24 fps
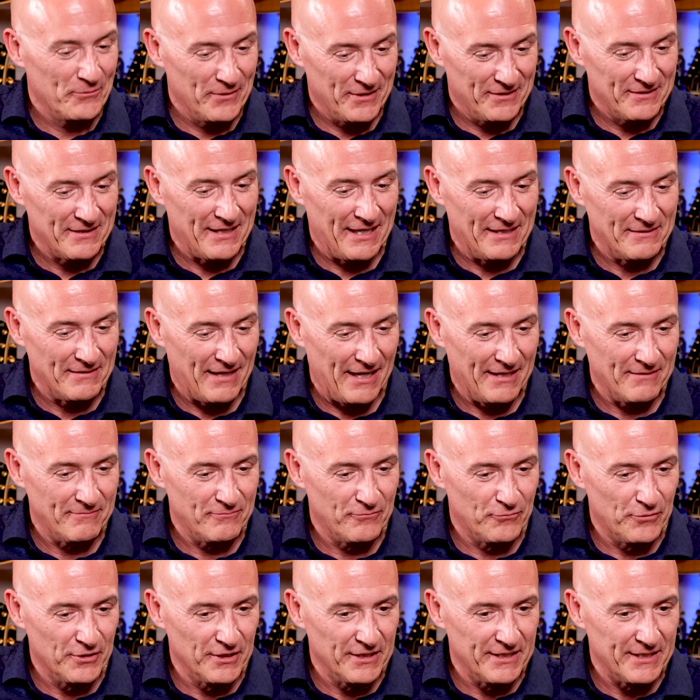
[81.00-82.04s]
Well, I
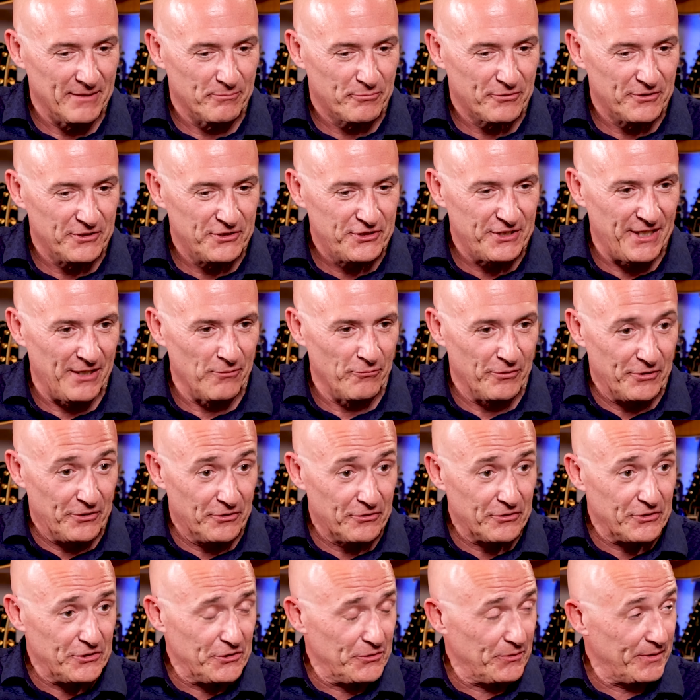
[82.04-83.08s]
really appreciate what
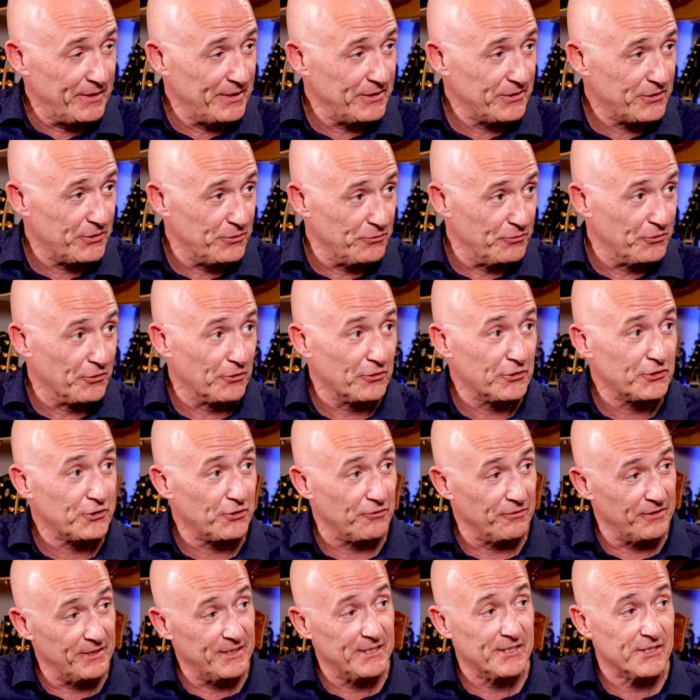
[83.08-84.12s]
you're doing to
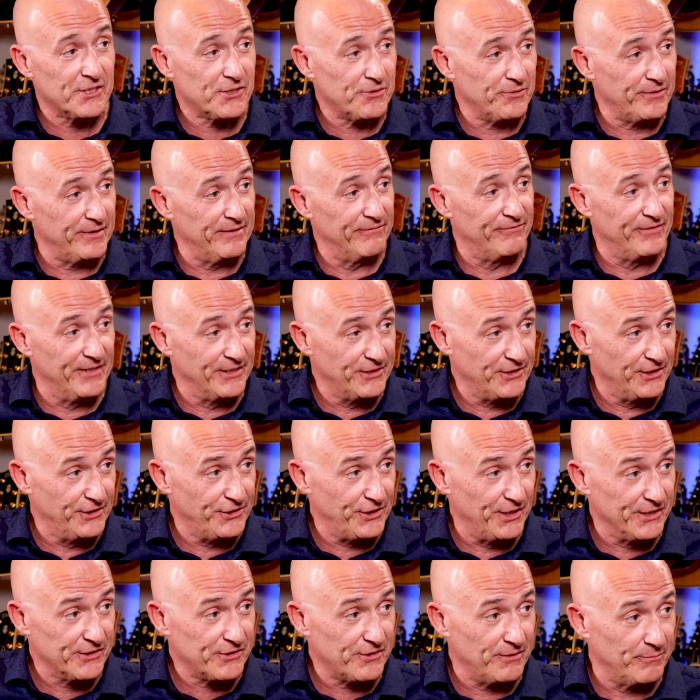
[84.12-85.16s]
nurture the history of vintage
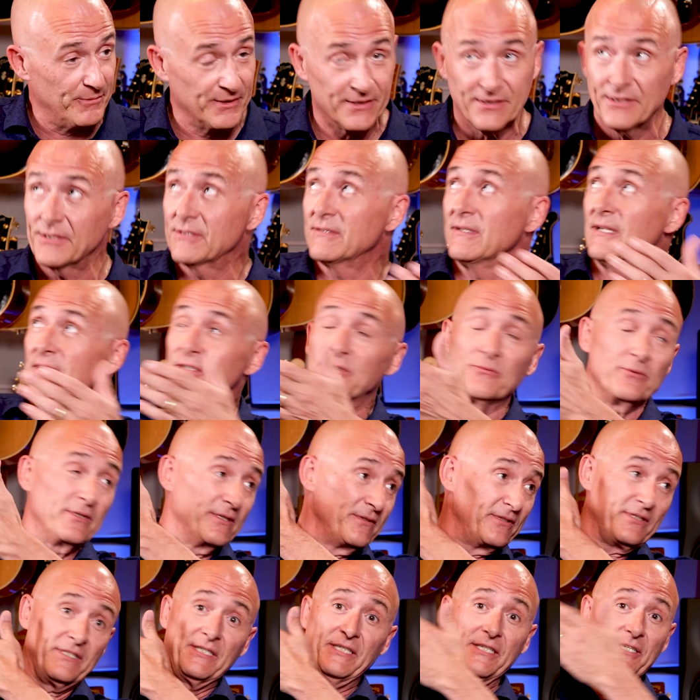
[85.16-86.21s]
instruments, as we
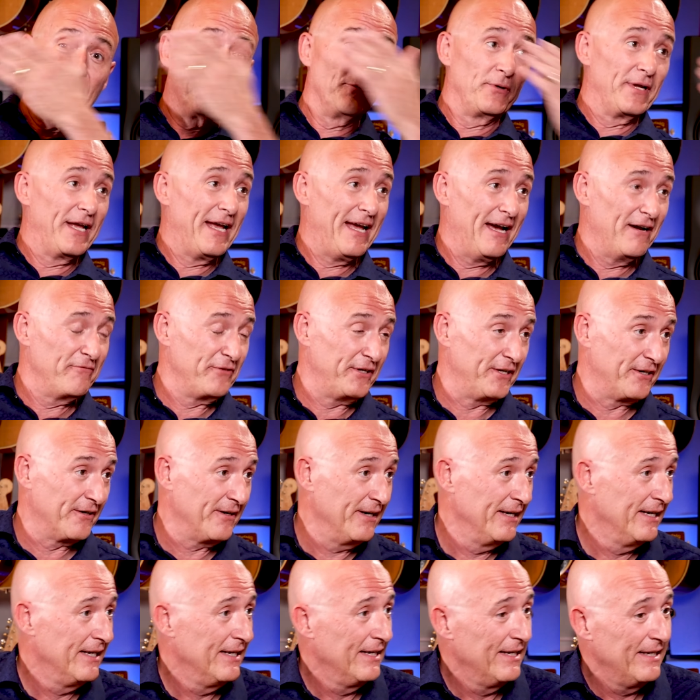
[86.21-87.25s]
see here, we have
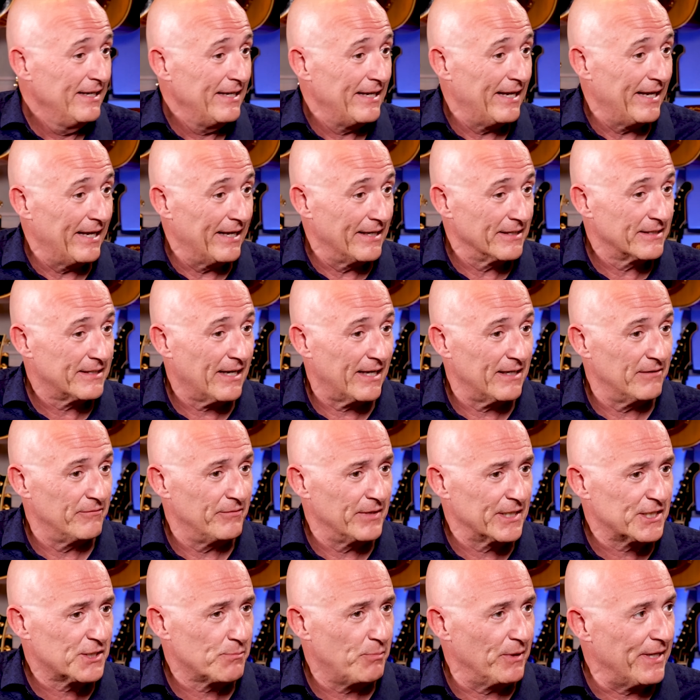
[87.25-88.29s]
here, and kind of
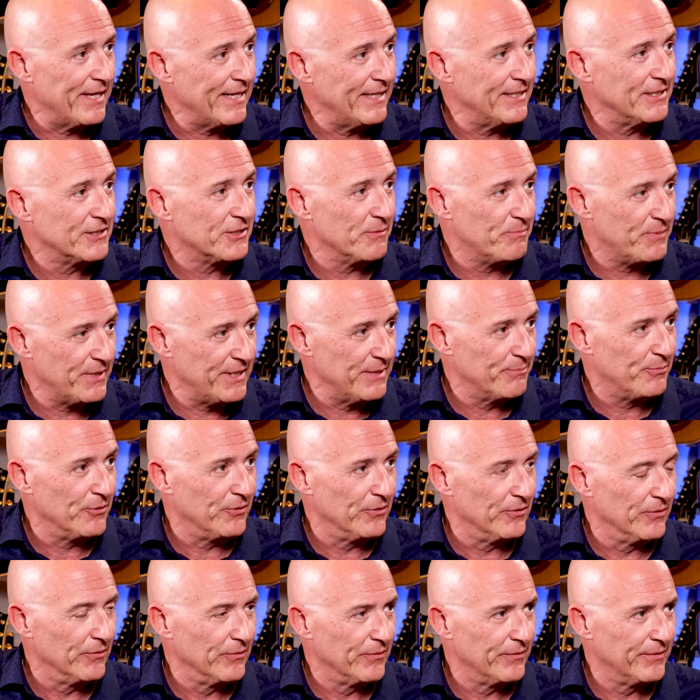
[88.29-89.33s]
explaining to
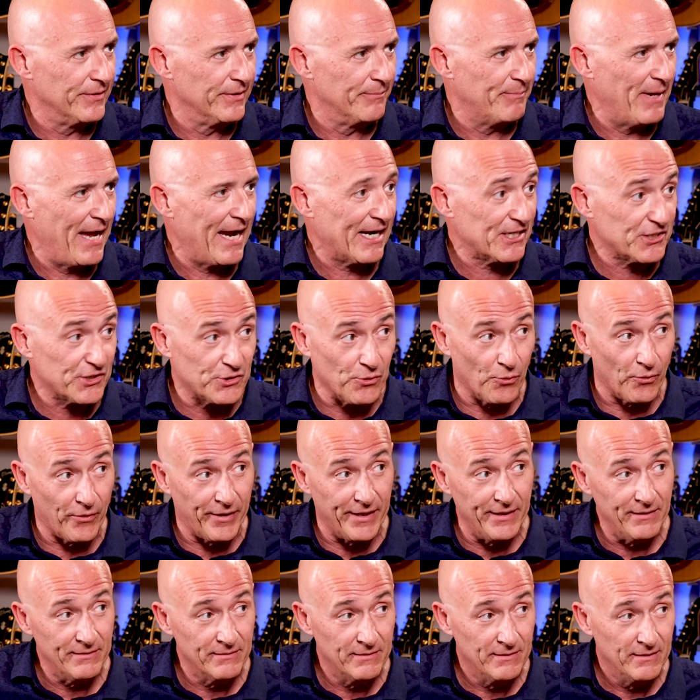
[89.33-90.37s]
people the
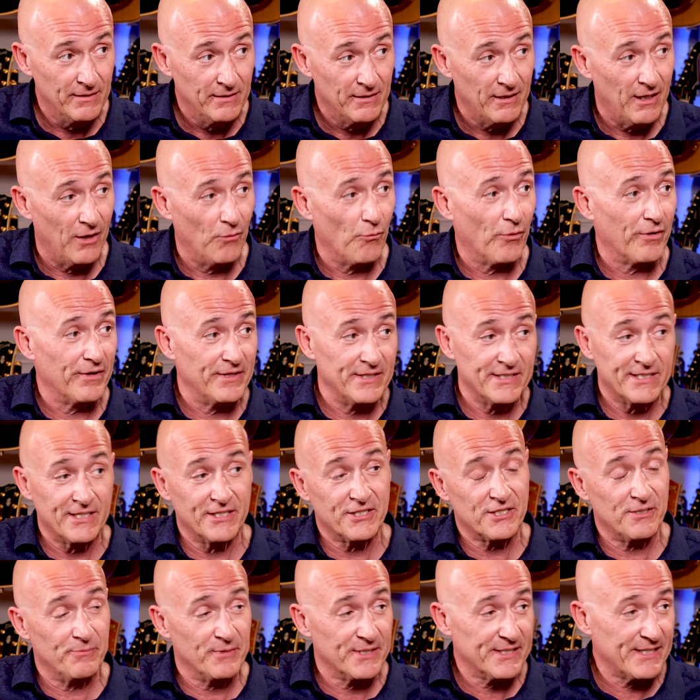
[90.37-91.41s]
backstory on where these
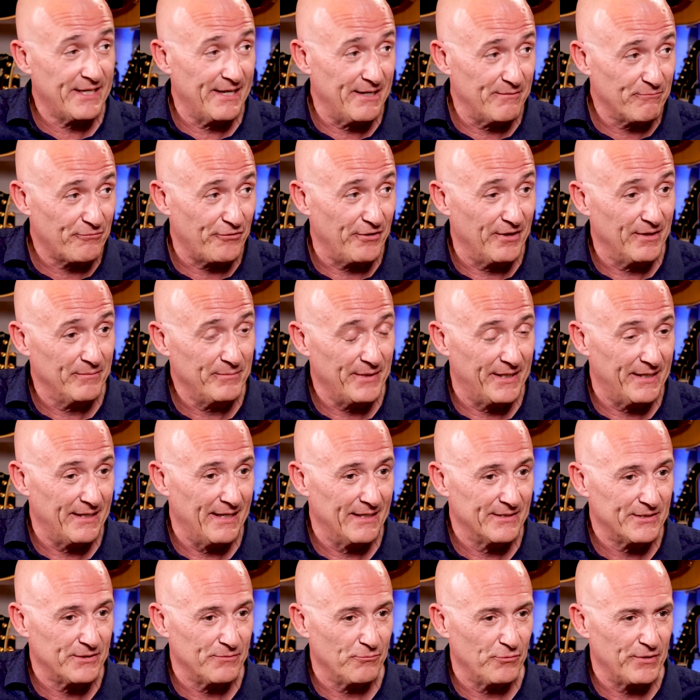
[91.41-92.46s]
instruments came from. And
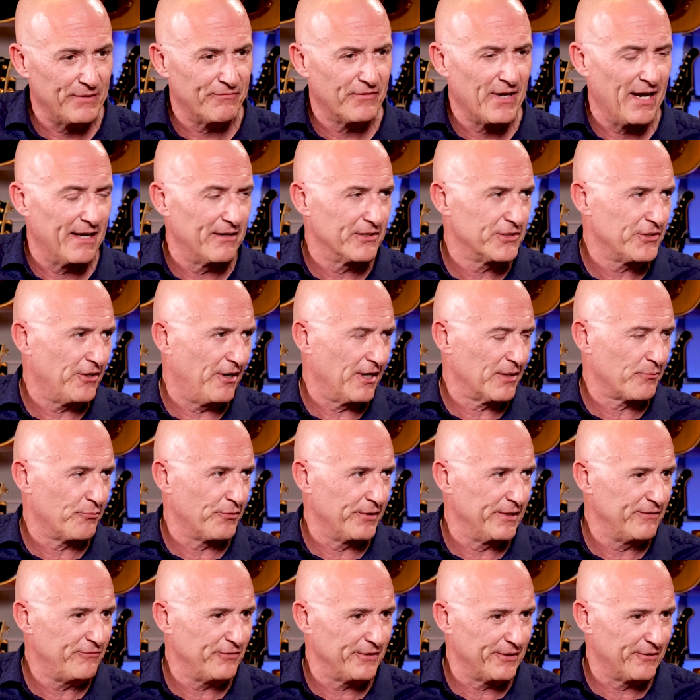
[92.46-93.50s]
as we've kind of talked
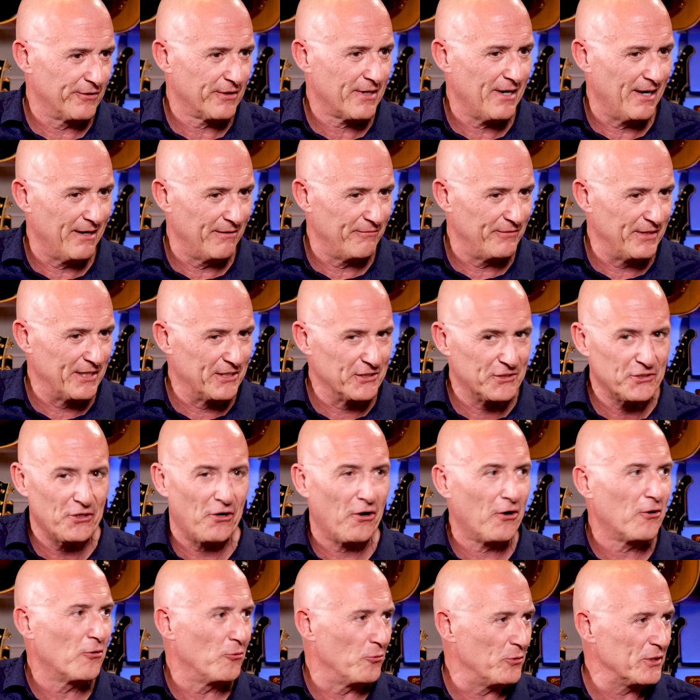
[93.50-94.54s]
briefly, you're kind of the
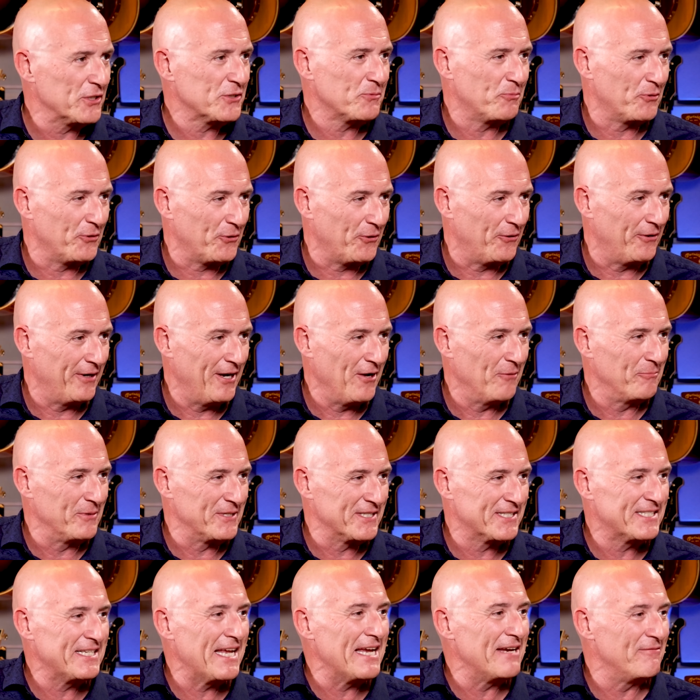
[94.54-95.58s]
guitar whisperer,
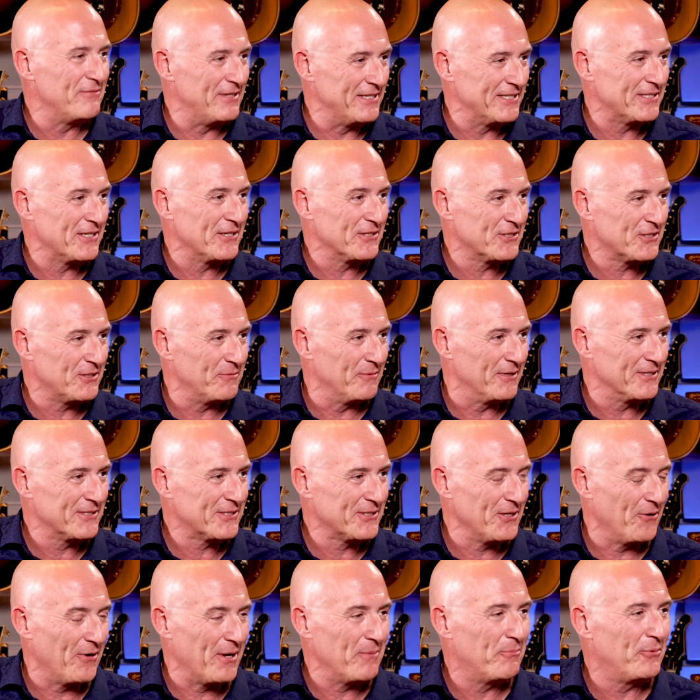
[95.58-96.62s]
helping save these instruments.
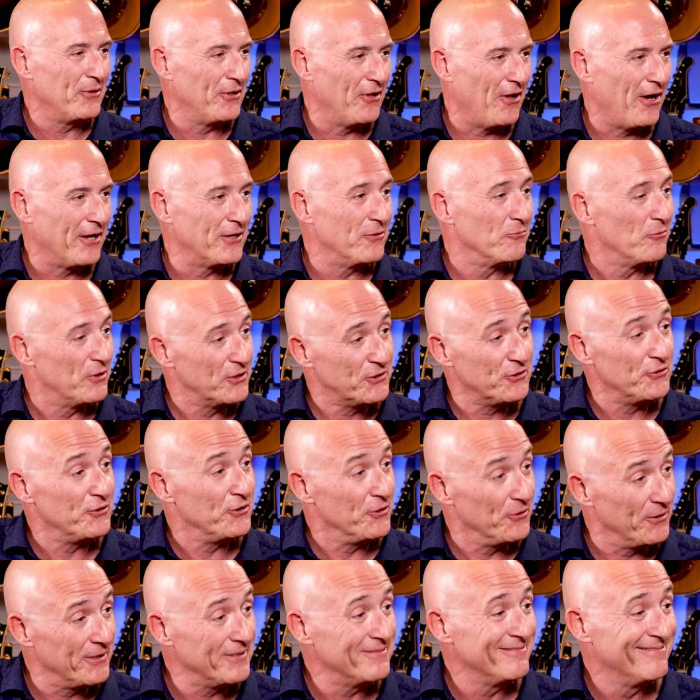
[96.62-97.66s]
So I applaud in what you're
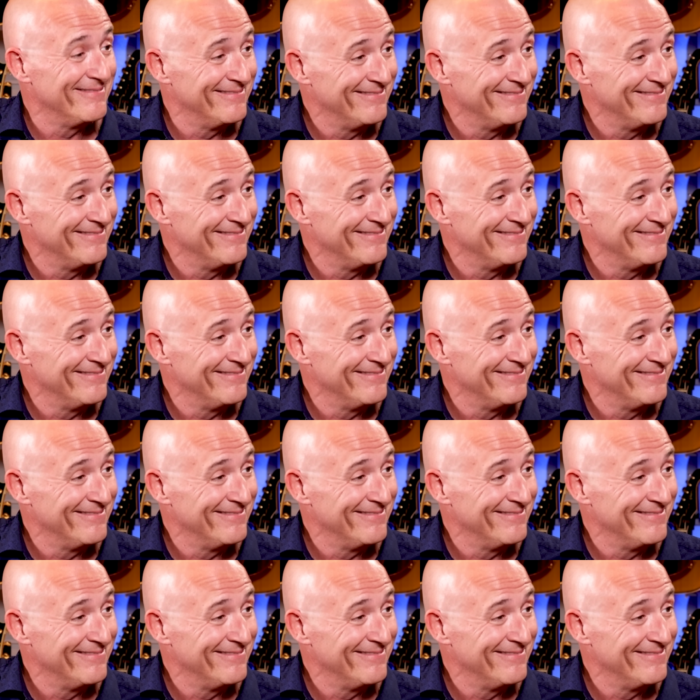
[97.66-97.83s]
doing.